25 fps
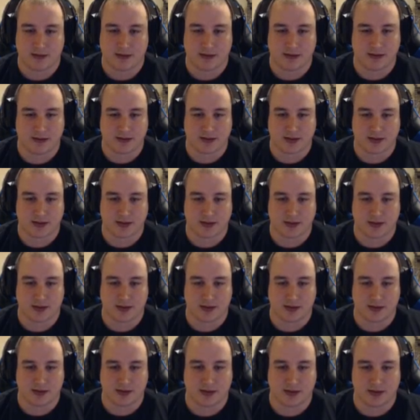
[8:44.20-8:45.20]
So
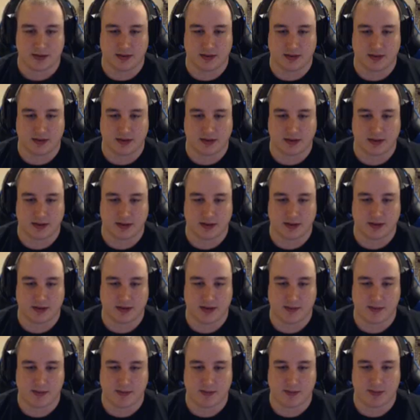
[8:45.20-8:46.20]

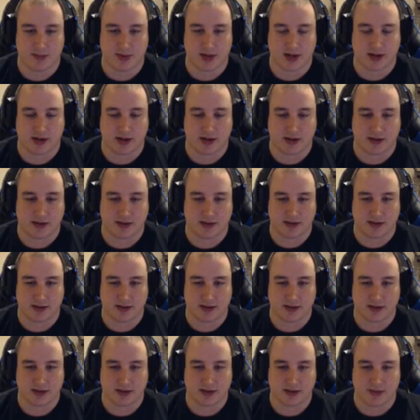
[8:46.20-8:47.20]
they've been bugging out.
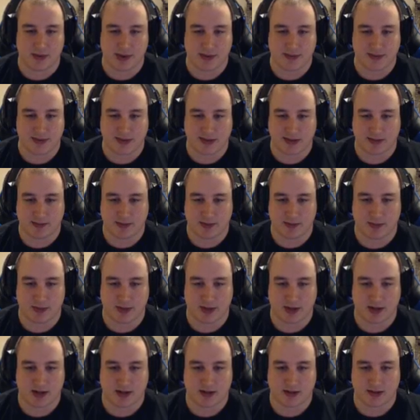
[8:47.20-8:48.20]
This website's been
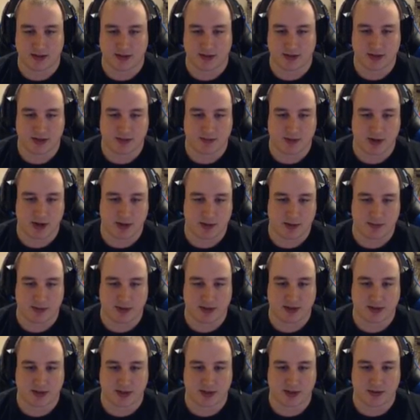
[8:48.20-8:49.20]
bugging out, so just bear with me.
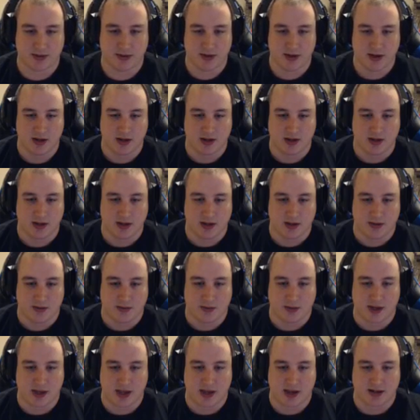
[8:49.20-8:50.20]
So
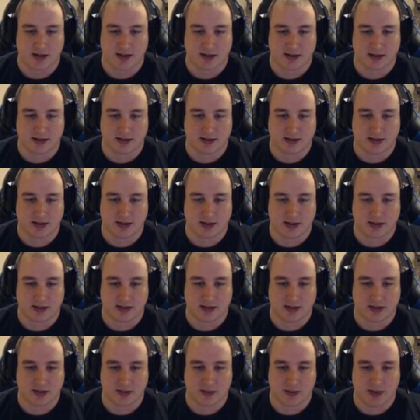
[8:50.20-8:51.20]
we can select
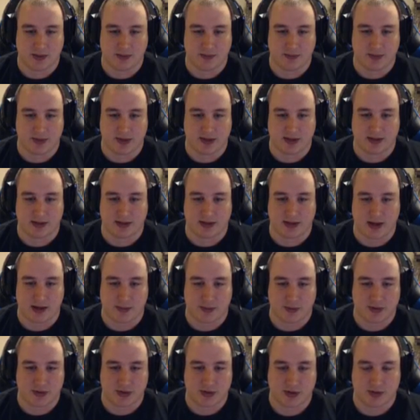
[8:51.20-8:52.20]
this one, but that
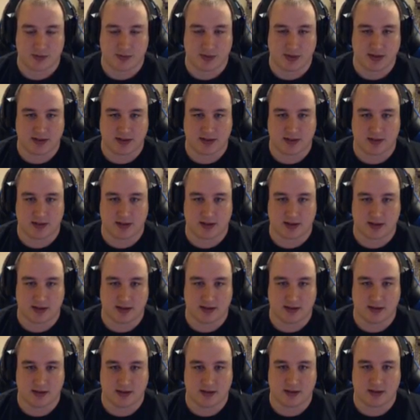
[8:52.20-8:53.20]
one should be
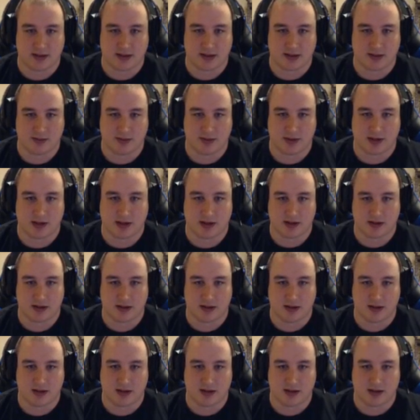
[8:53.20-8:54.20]
selected and that should be
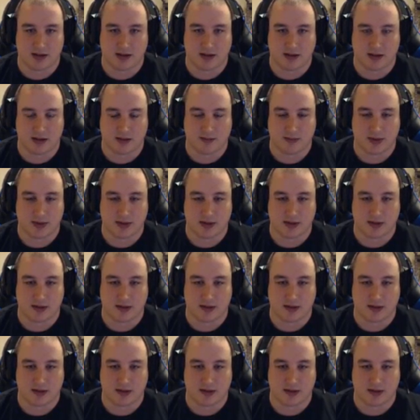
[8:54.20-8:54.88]
calculated in there. But